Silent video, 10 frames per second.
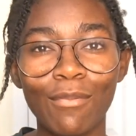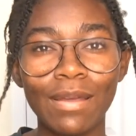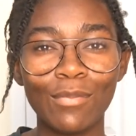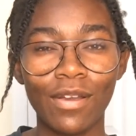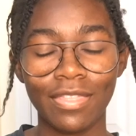
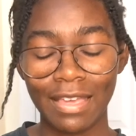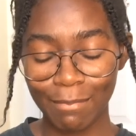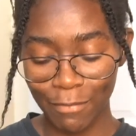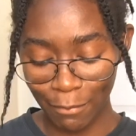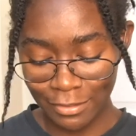one more thing
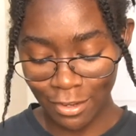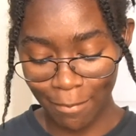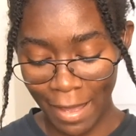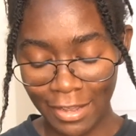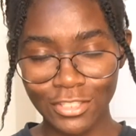before we start
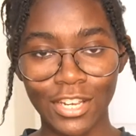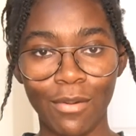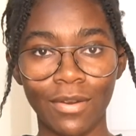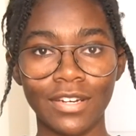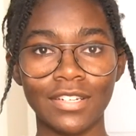packaging
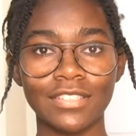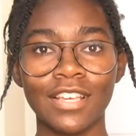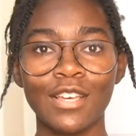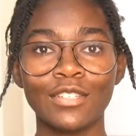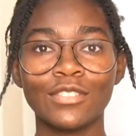orders.
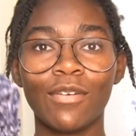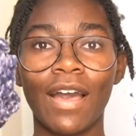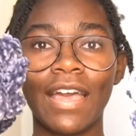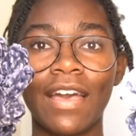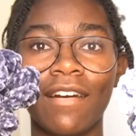So
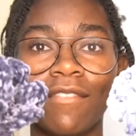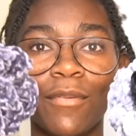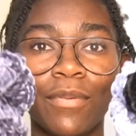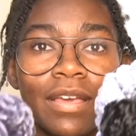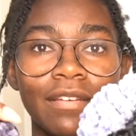I have
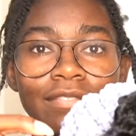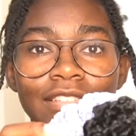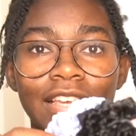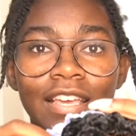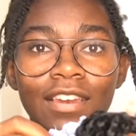weaved
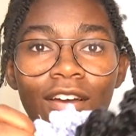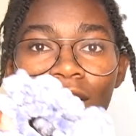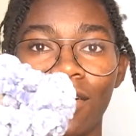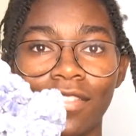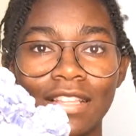in
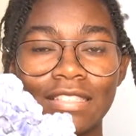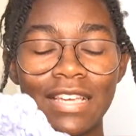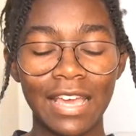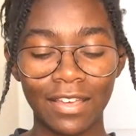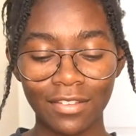all the
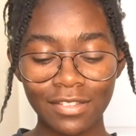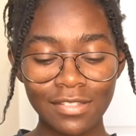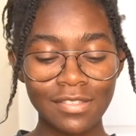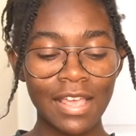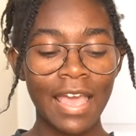
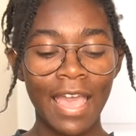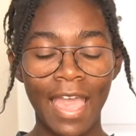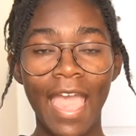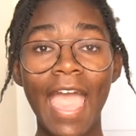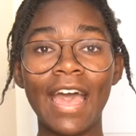tails,
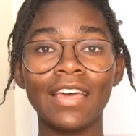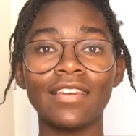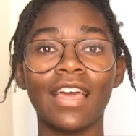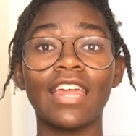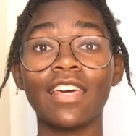
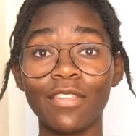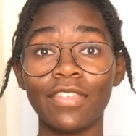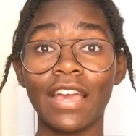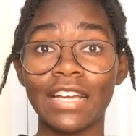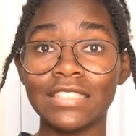and another
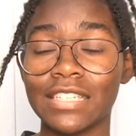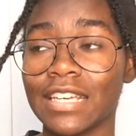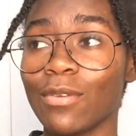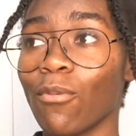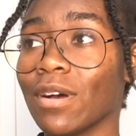thing I
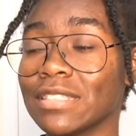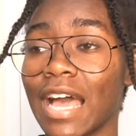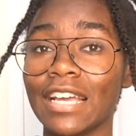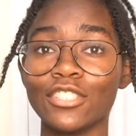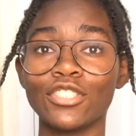did was
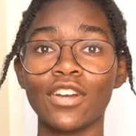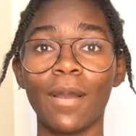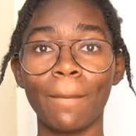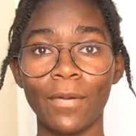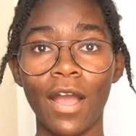I
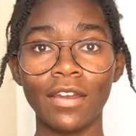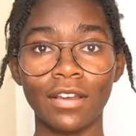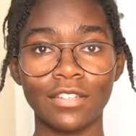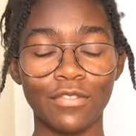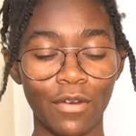took
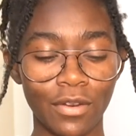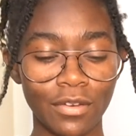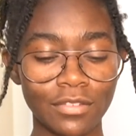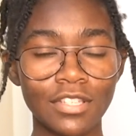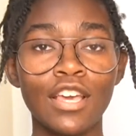product
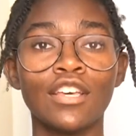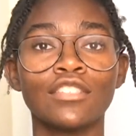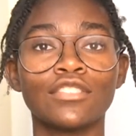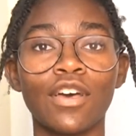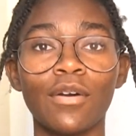photos.
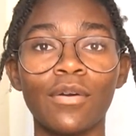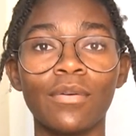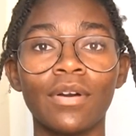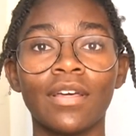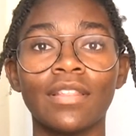
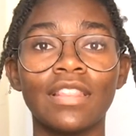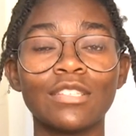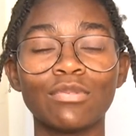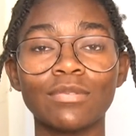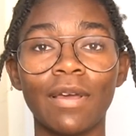So
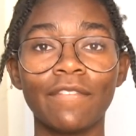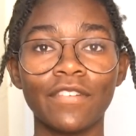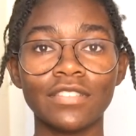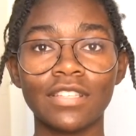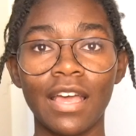this was my
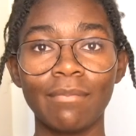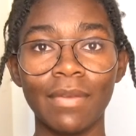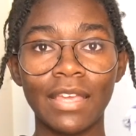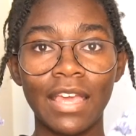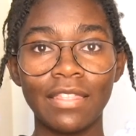first time
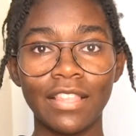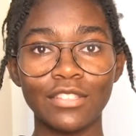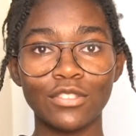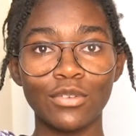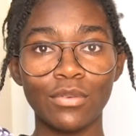making
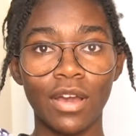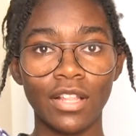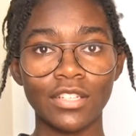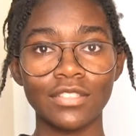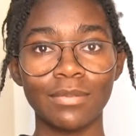these 2
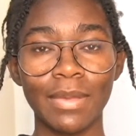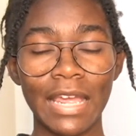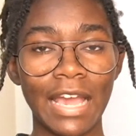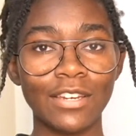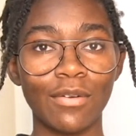colors,
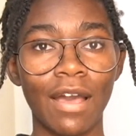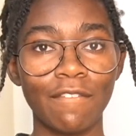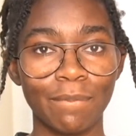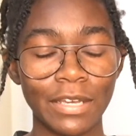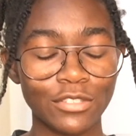meaning I don't
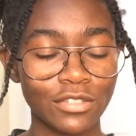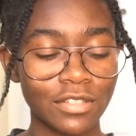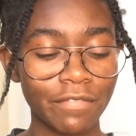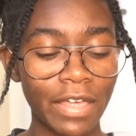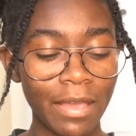have pictures
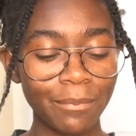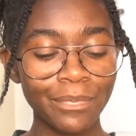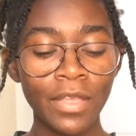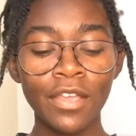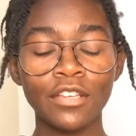of them.
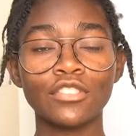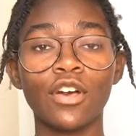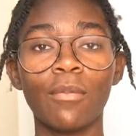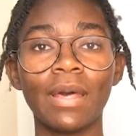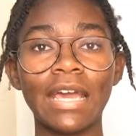
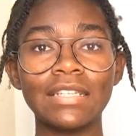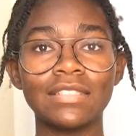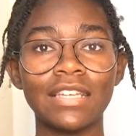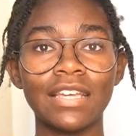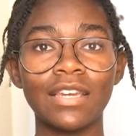So what I
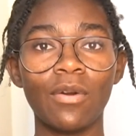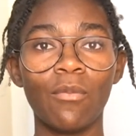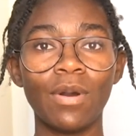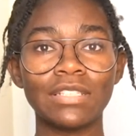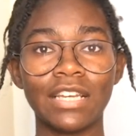did
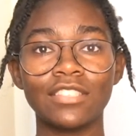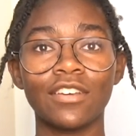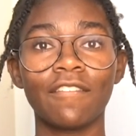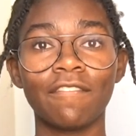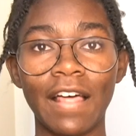was I
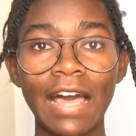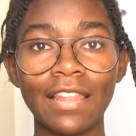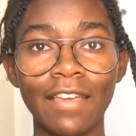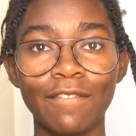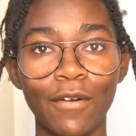took flat
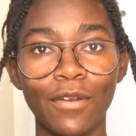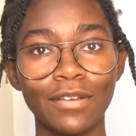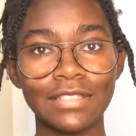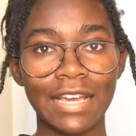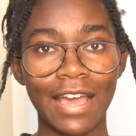lay
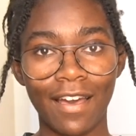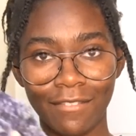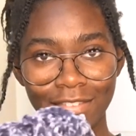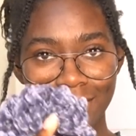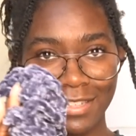photos. Like, I
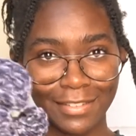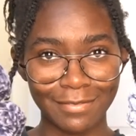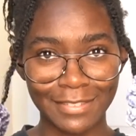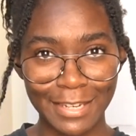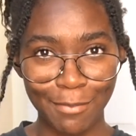obviously
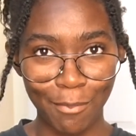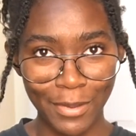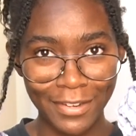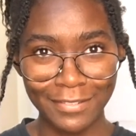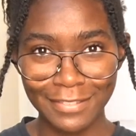didn't
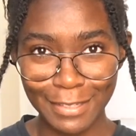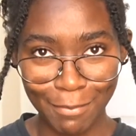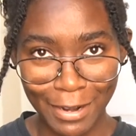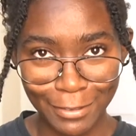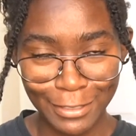put
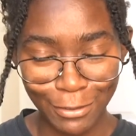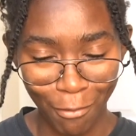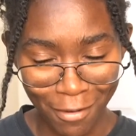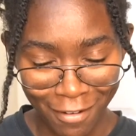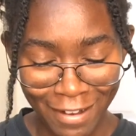someone else's
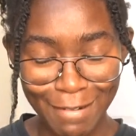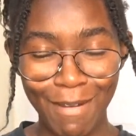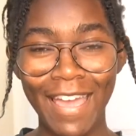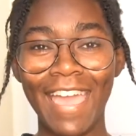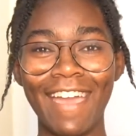order in
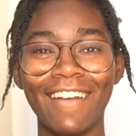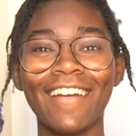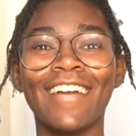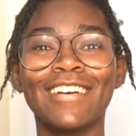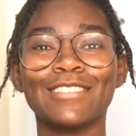my hair.
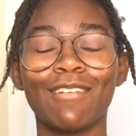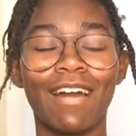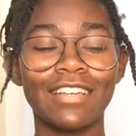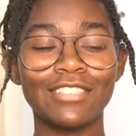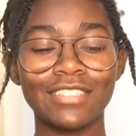So
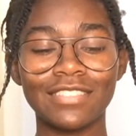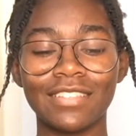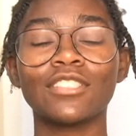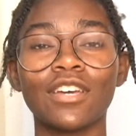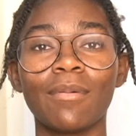I
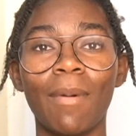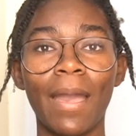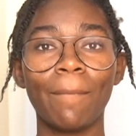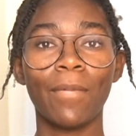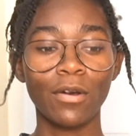just took
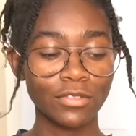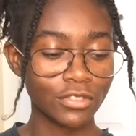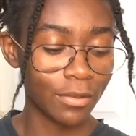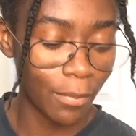my poster